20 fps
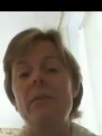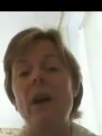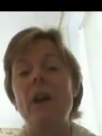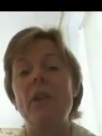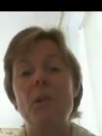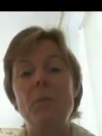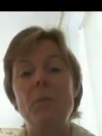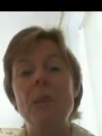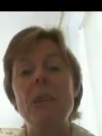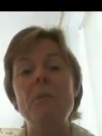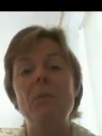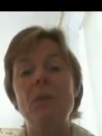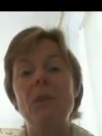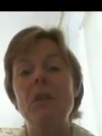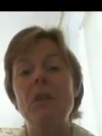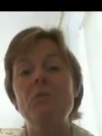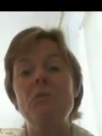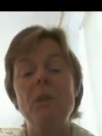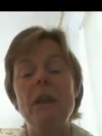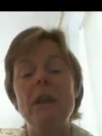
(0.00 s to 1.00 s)
Other people
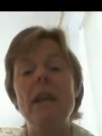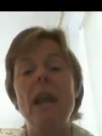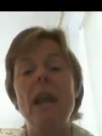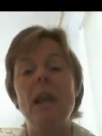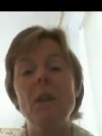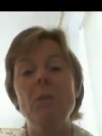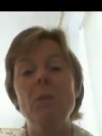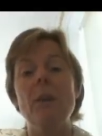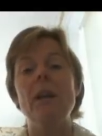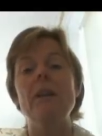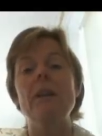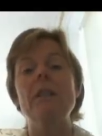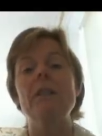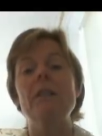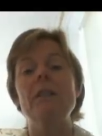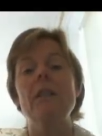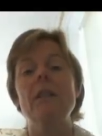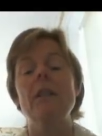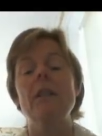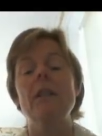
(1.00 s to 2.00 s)
can really help
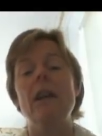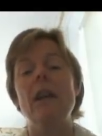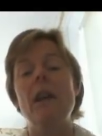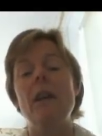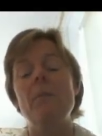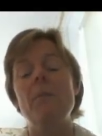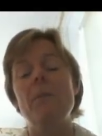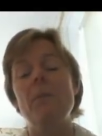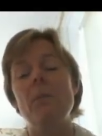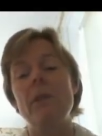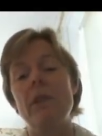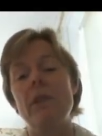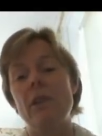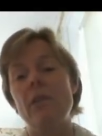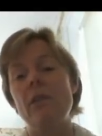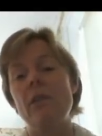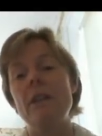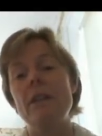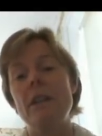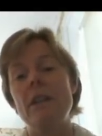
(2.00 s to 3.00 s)
us with
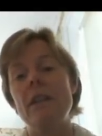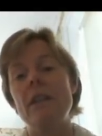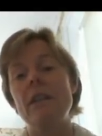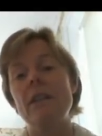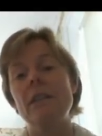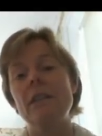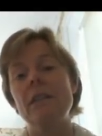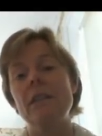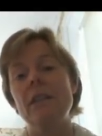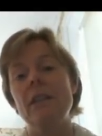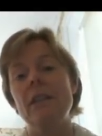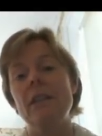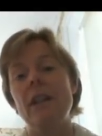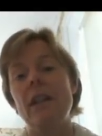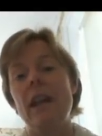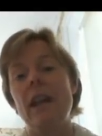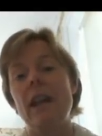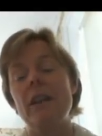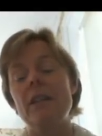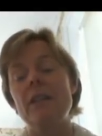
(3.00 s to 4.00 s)
our ideas.
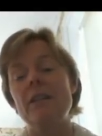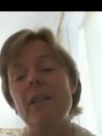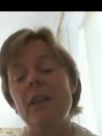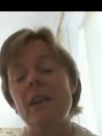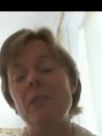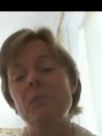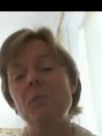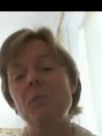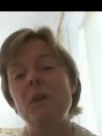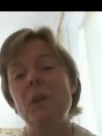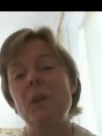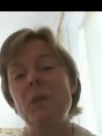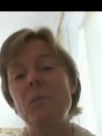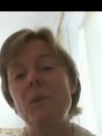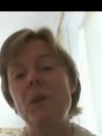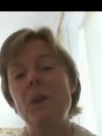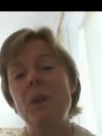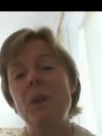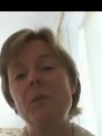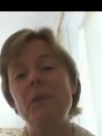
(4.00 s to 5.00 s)
And that's one of the
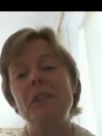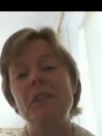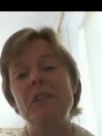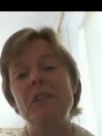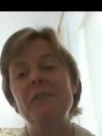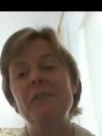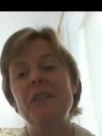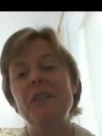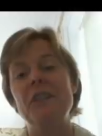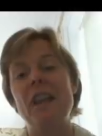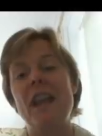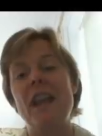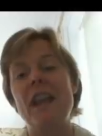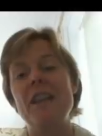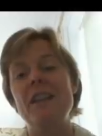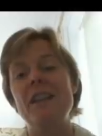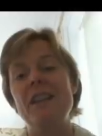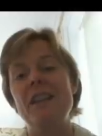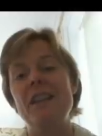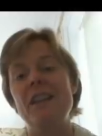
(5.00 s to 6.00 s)
purposes of
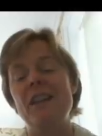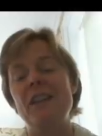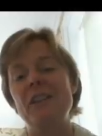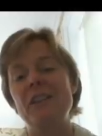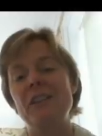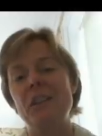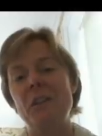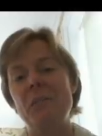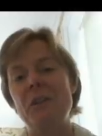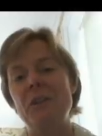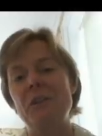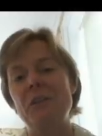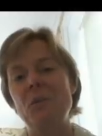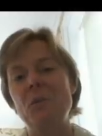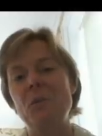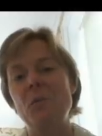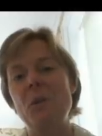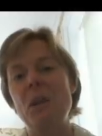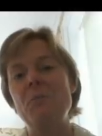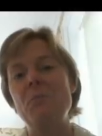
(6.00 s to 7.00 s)
today. Our summits
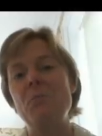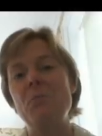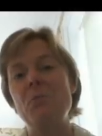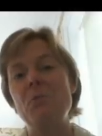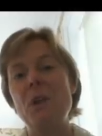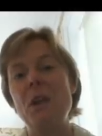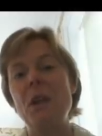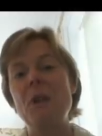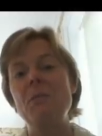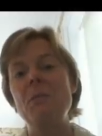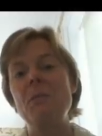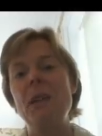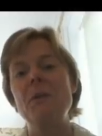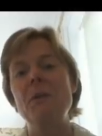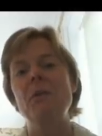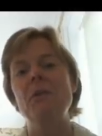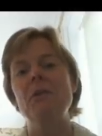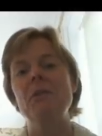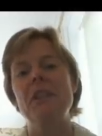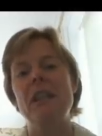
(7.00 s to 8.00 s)
always bring
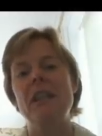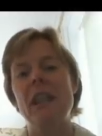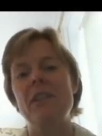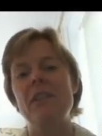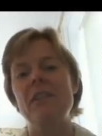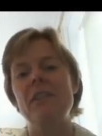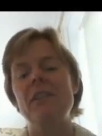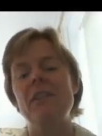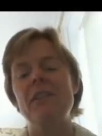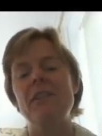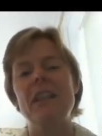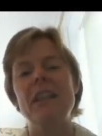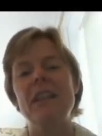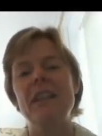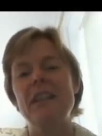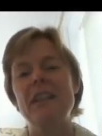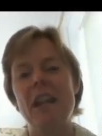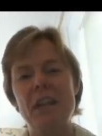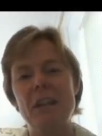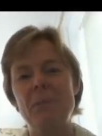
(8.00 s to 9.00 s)
people together. They
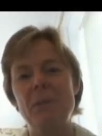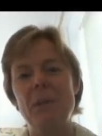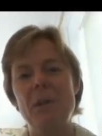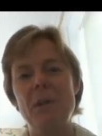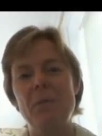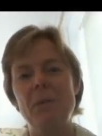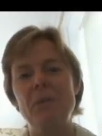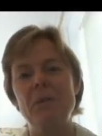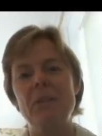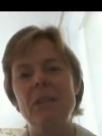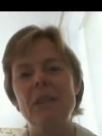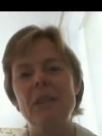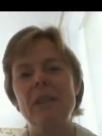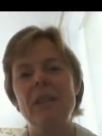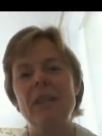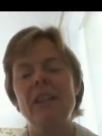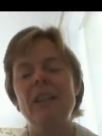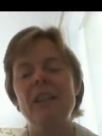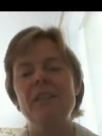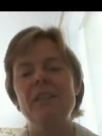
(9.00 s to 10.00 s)
connect people.
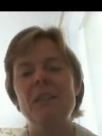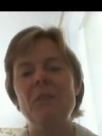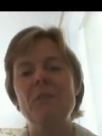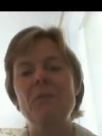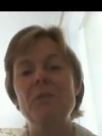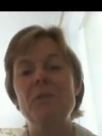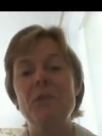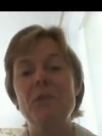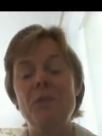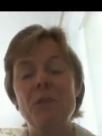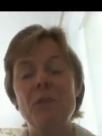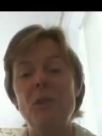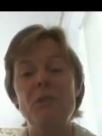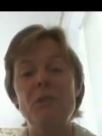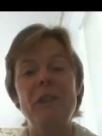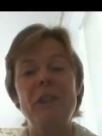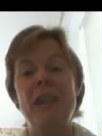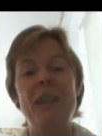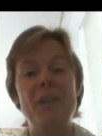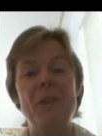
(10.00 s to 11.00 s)
So do not
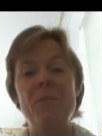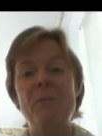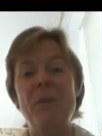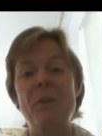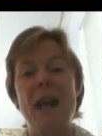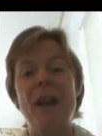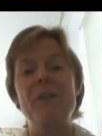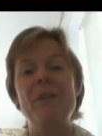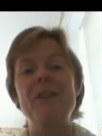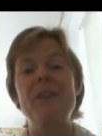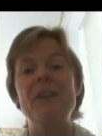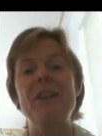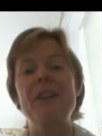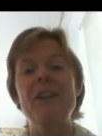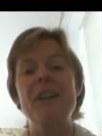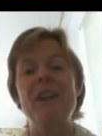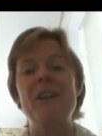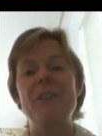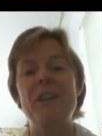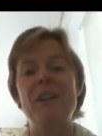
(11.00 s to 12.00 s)
forget the power
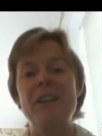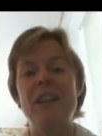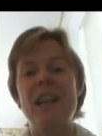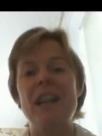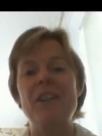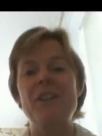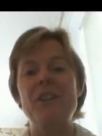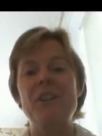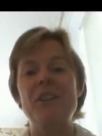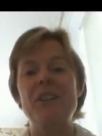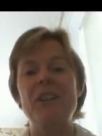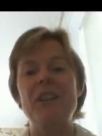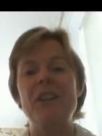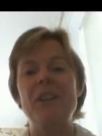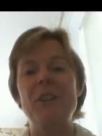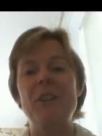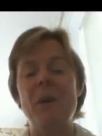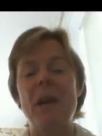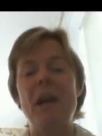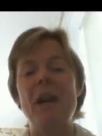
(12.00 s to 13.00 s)
of connection
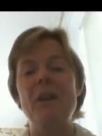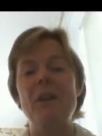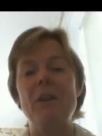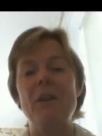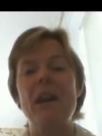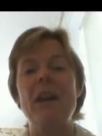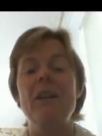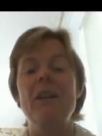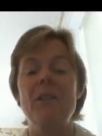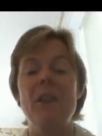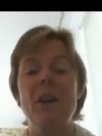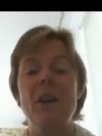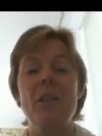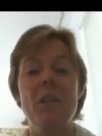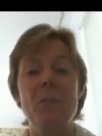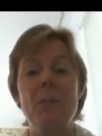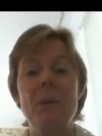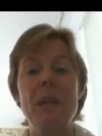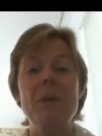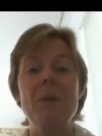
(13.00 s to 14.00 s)
and the power that
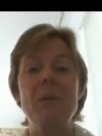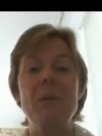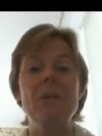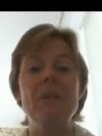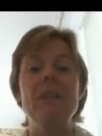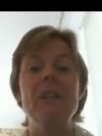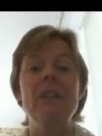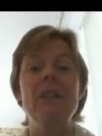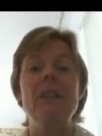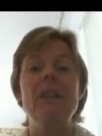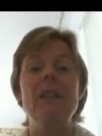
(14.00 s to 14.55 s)
other people